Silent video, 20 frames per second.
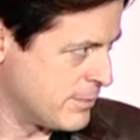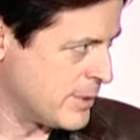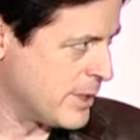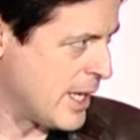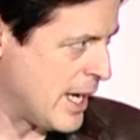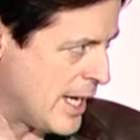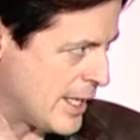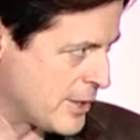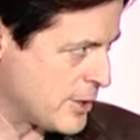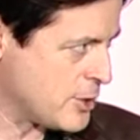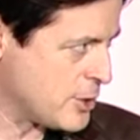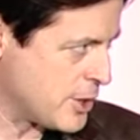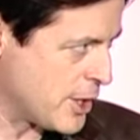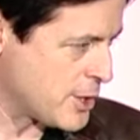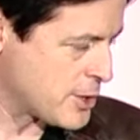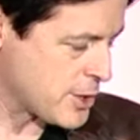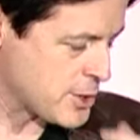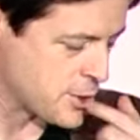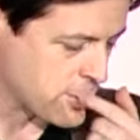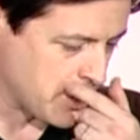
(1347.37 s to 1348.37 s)
God and
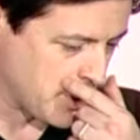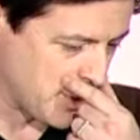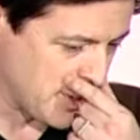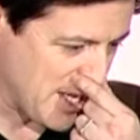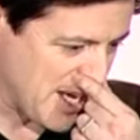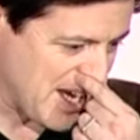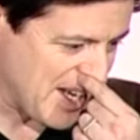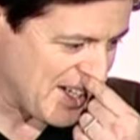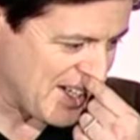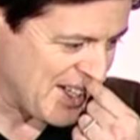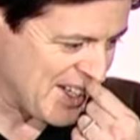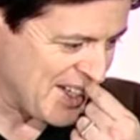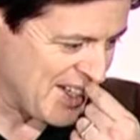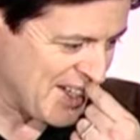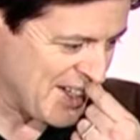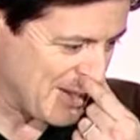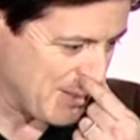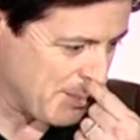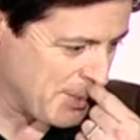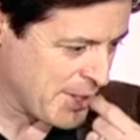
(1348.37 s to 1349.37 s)
Jesus and all
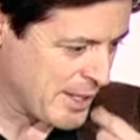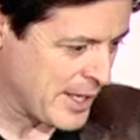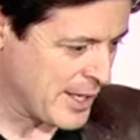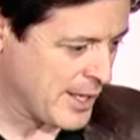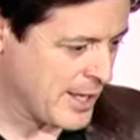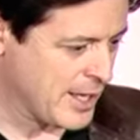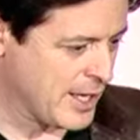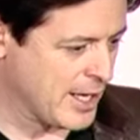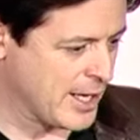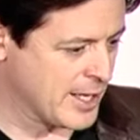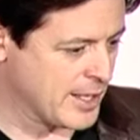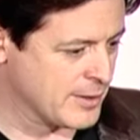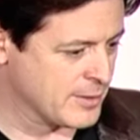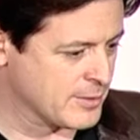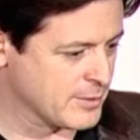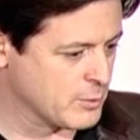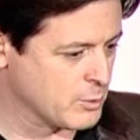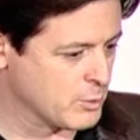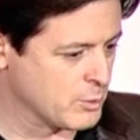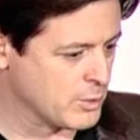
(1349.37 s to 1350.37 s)
that, but
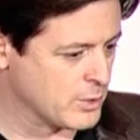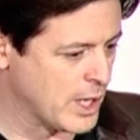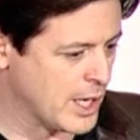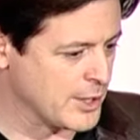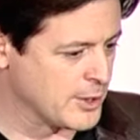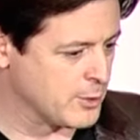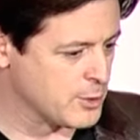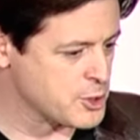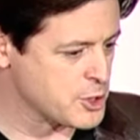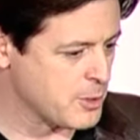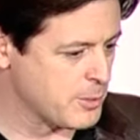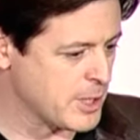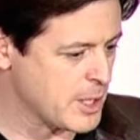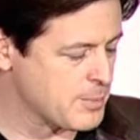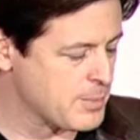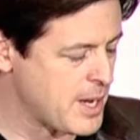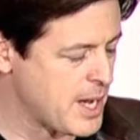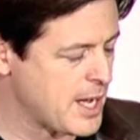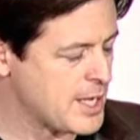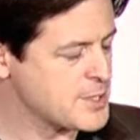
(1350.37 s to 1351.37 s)
I knew so many
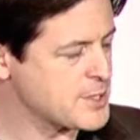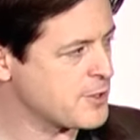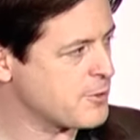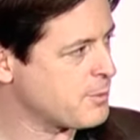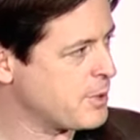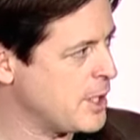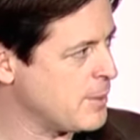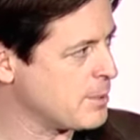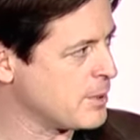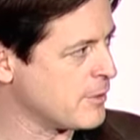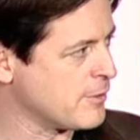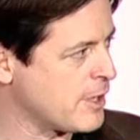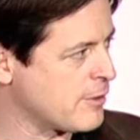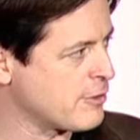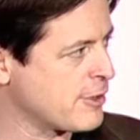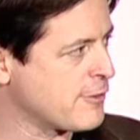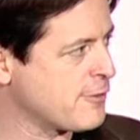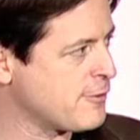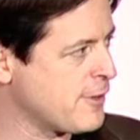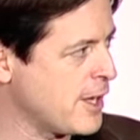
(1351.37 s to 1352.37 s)
positive people of
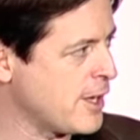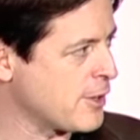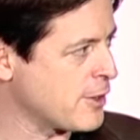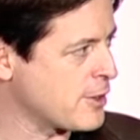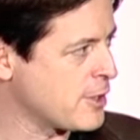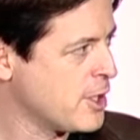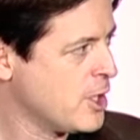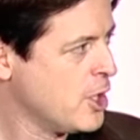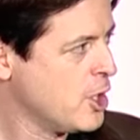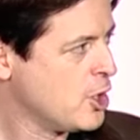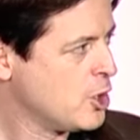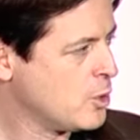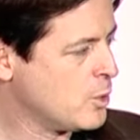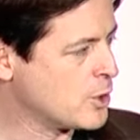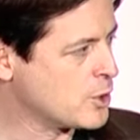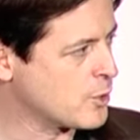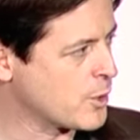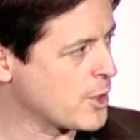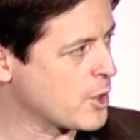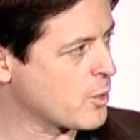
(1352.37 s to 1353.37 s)
every faith who
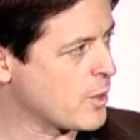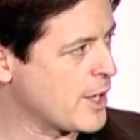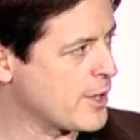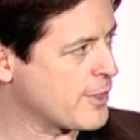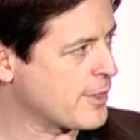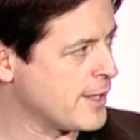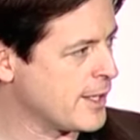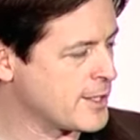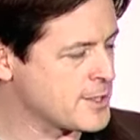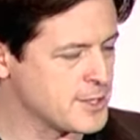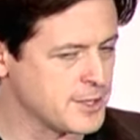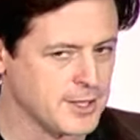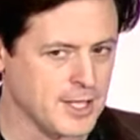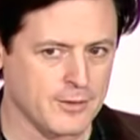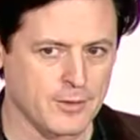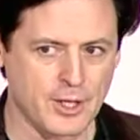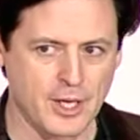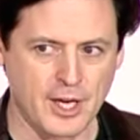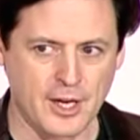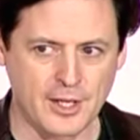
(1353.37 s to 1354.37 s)
were doing great things and
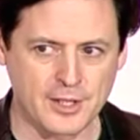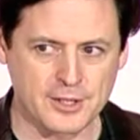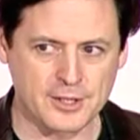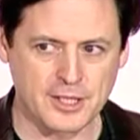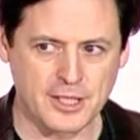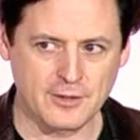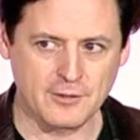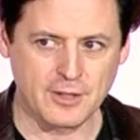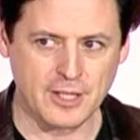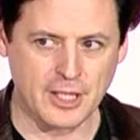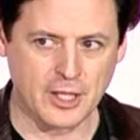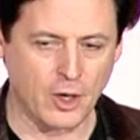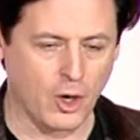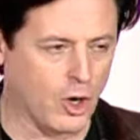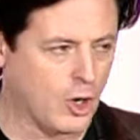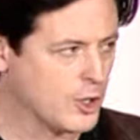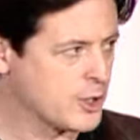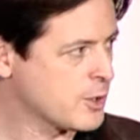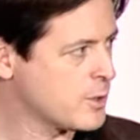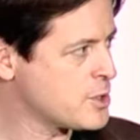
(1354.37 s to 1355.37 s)
never got on TV.
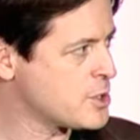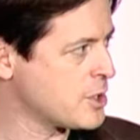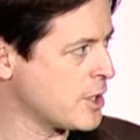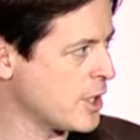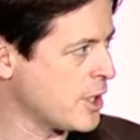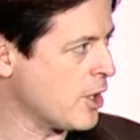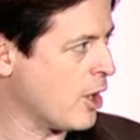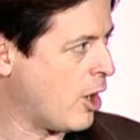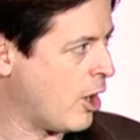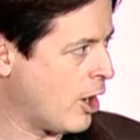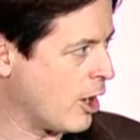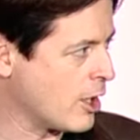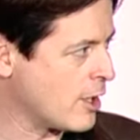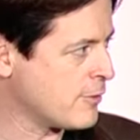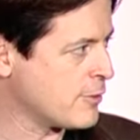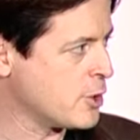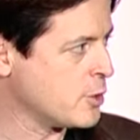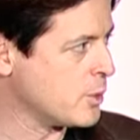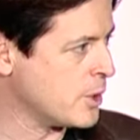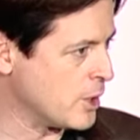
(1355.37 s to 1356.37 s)
All you see are,
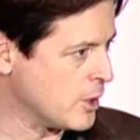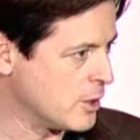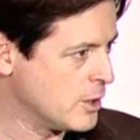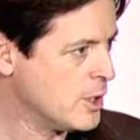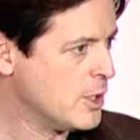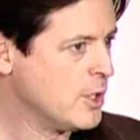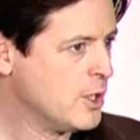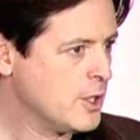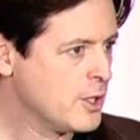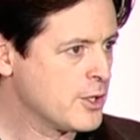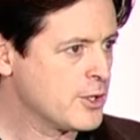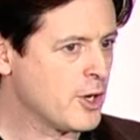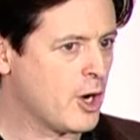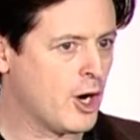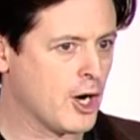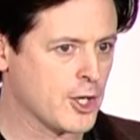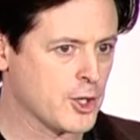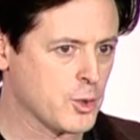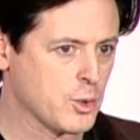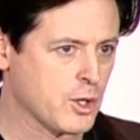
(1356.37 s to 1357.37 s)
if you will, the
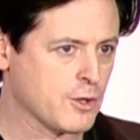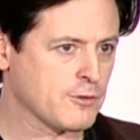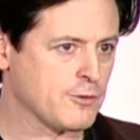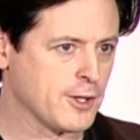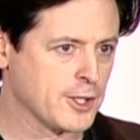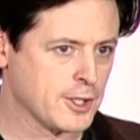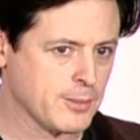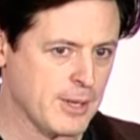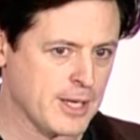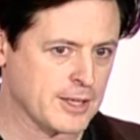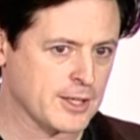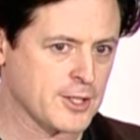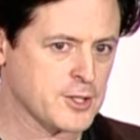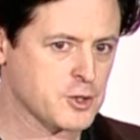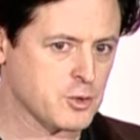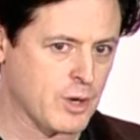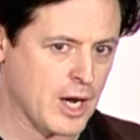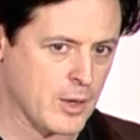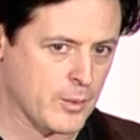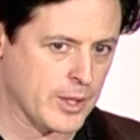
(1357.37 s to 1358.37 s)
hardcore
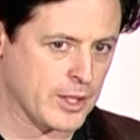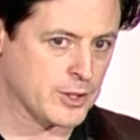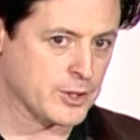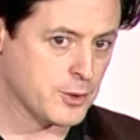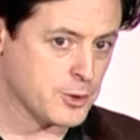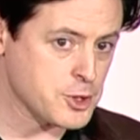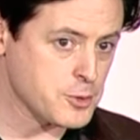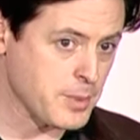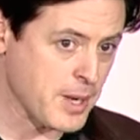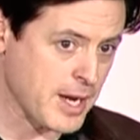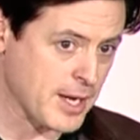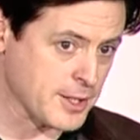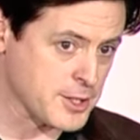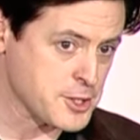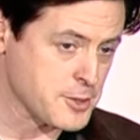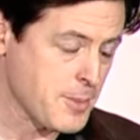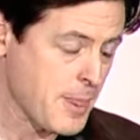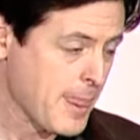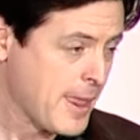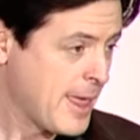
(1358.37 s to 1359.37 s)
fundamentalist right-wing
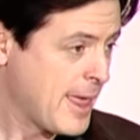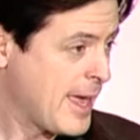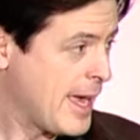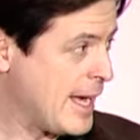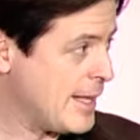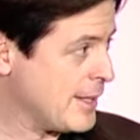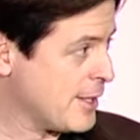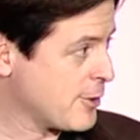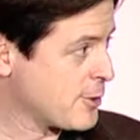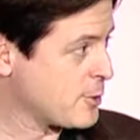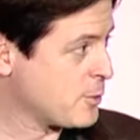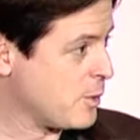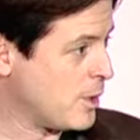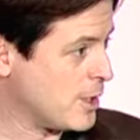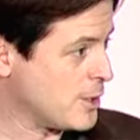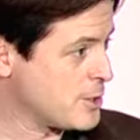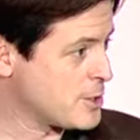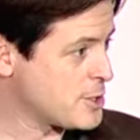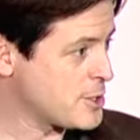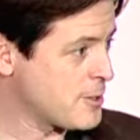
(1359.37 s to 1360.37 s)
douchebags. And they're the
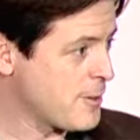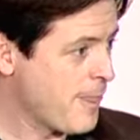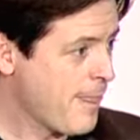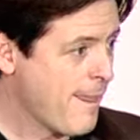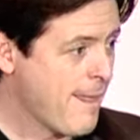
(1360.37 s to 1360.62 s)
ones